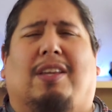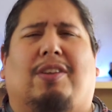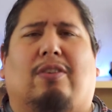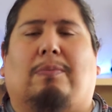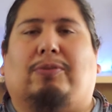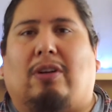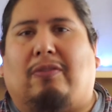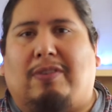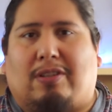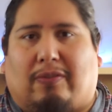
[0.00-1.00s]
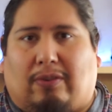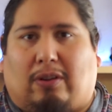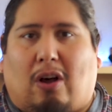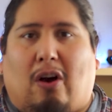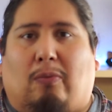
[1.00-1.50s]
Their observance of the
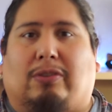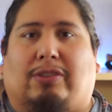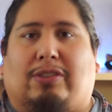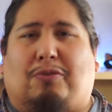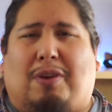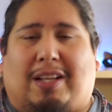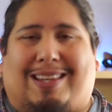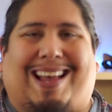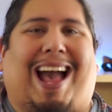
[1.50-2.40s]
law was strict